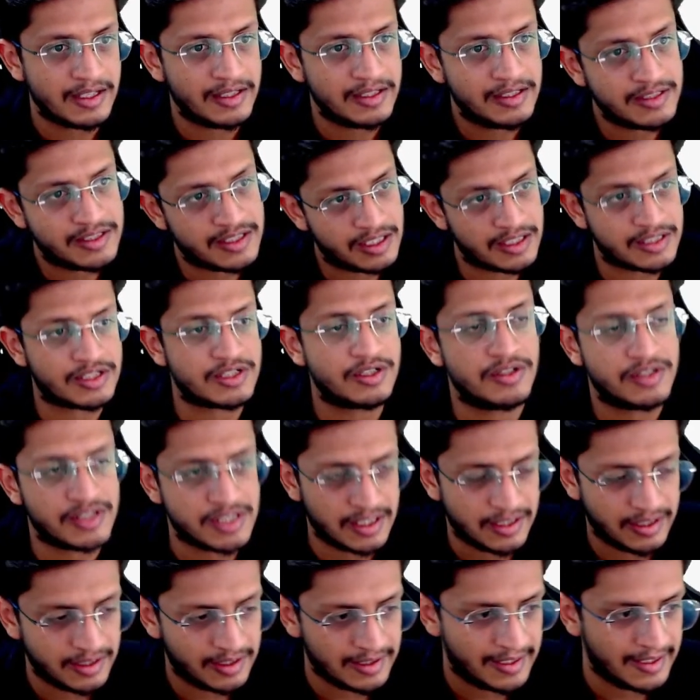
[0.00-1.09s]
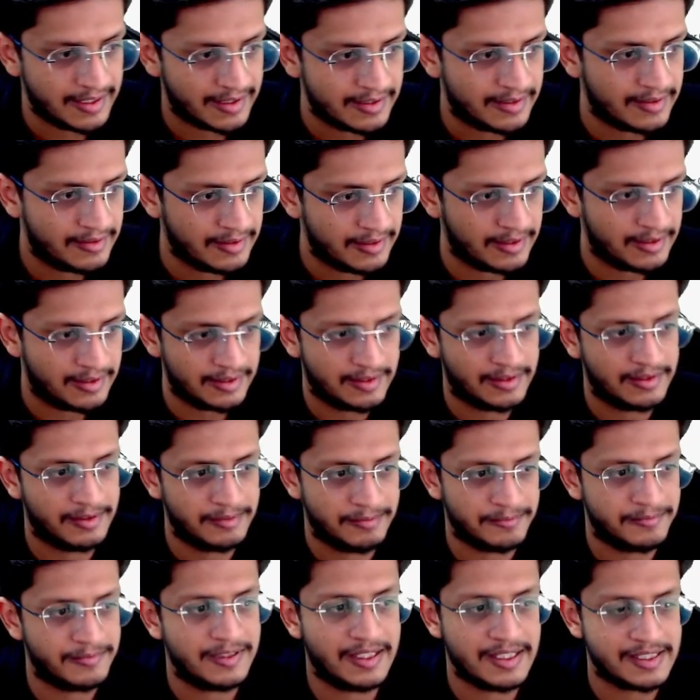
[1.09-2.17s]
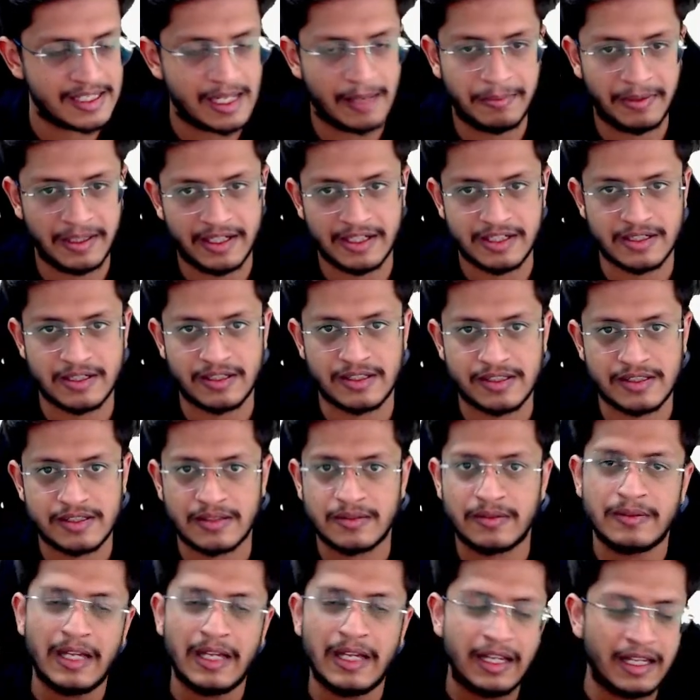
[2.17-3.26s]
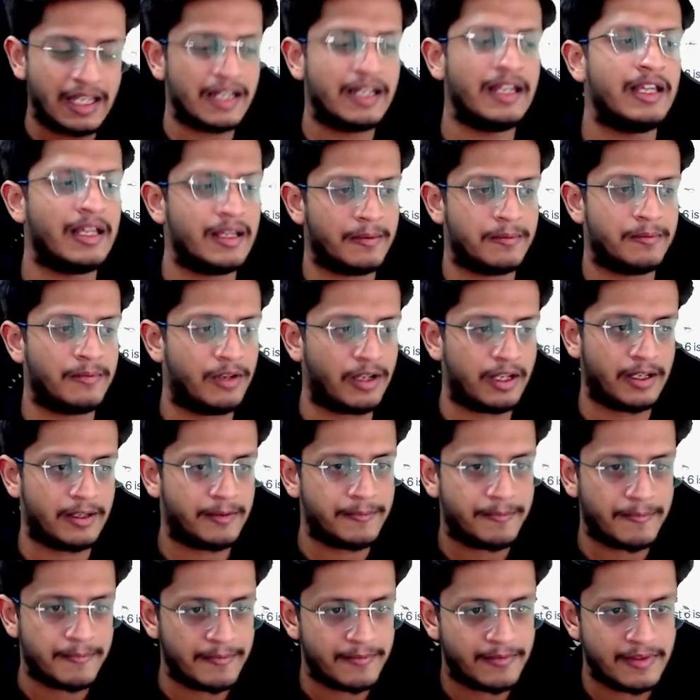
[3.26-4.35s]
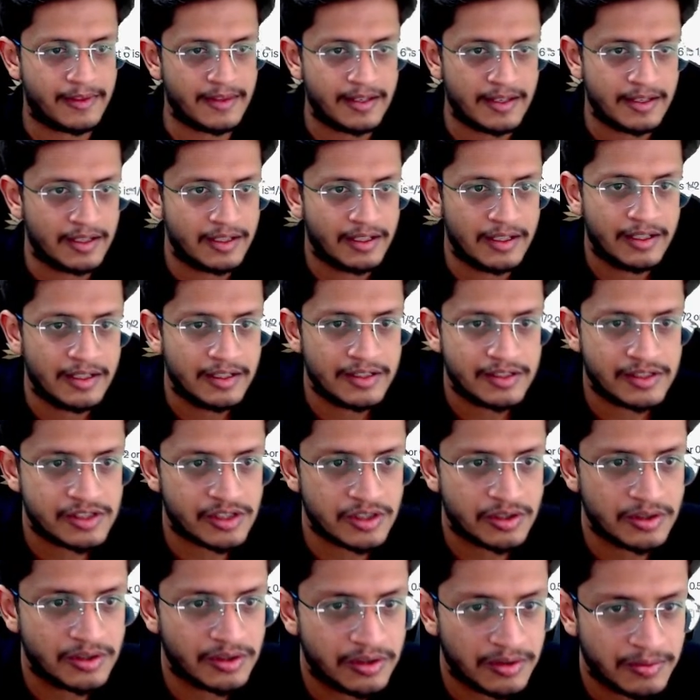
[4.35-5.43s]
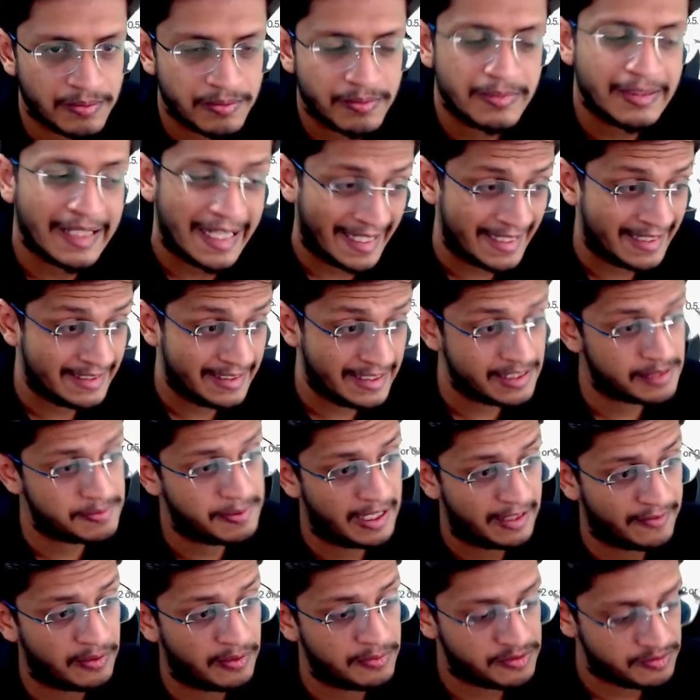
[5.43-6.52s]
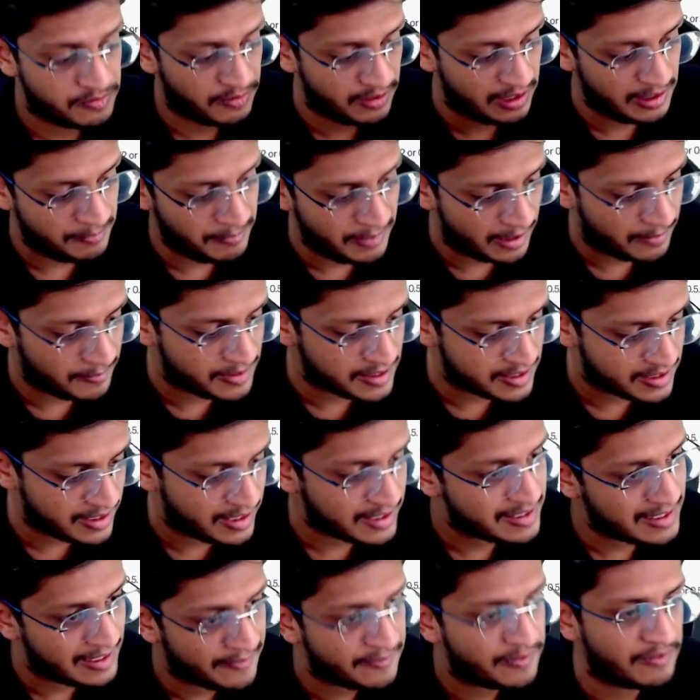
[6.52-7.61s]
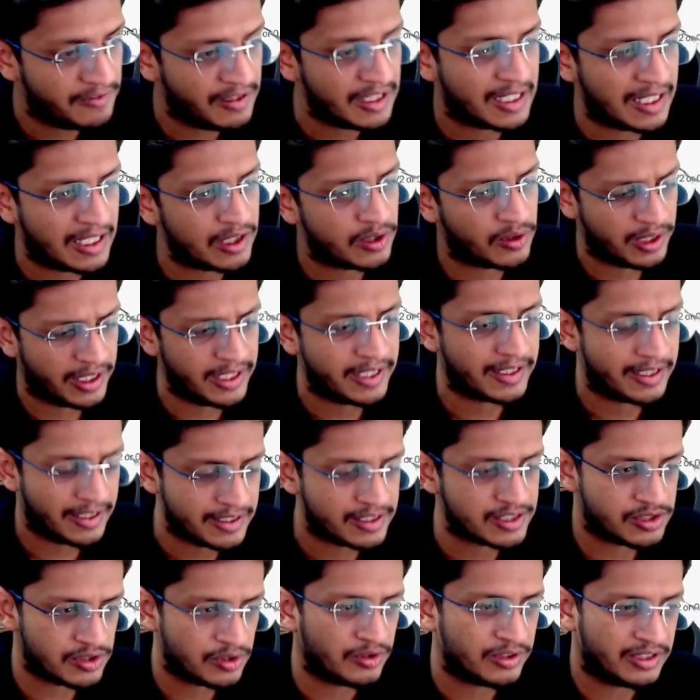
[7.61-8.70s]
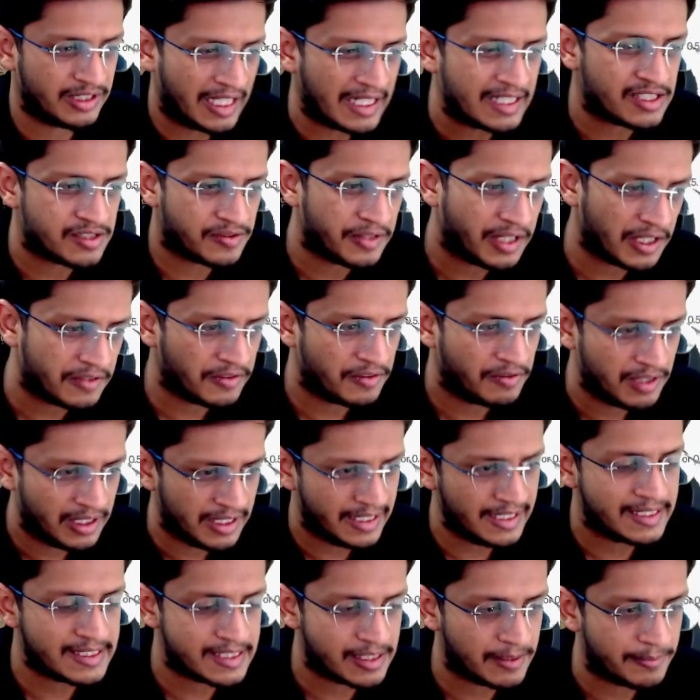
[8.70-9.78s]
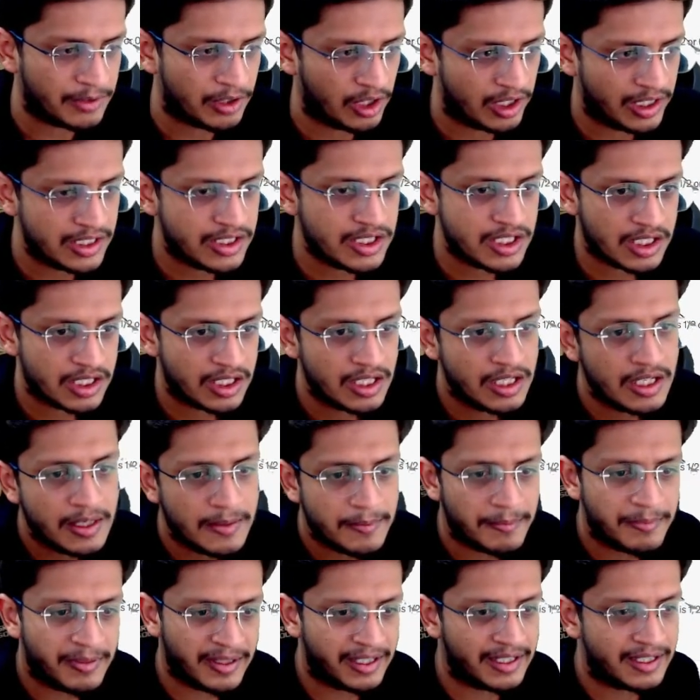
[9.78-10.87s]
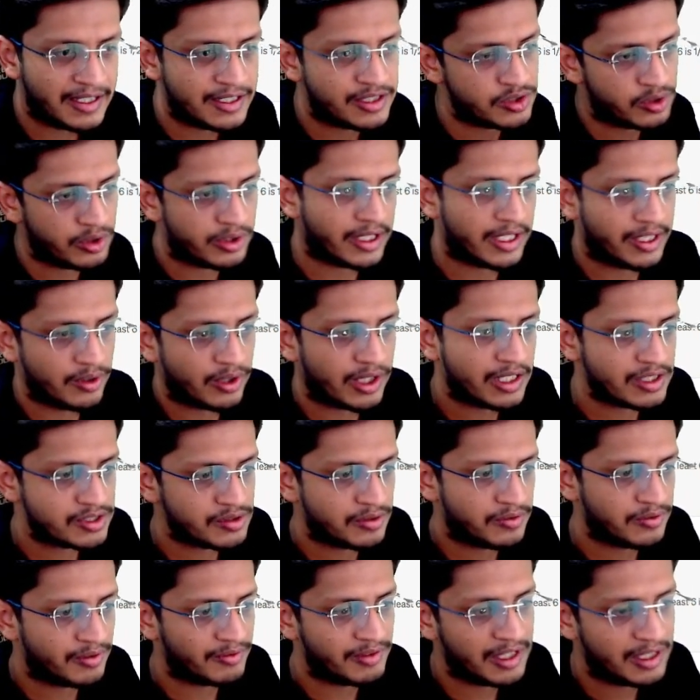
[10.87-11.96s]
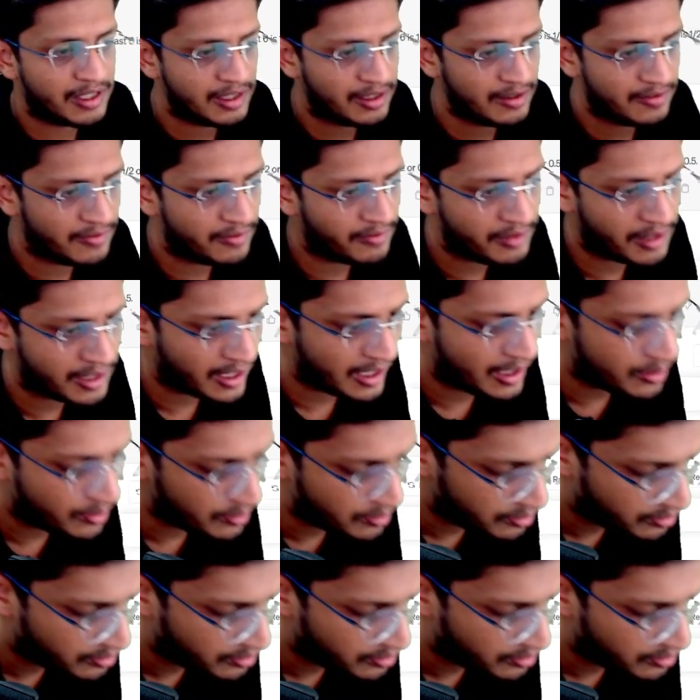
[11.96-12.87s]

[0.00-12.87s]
just using like these applications, any game. Okay, so like these platforms will make mistakes, and we will try to correct it. So that's where we will need some knowledge, but it's okay. Okay, so we will try to do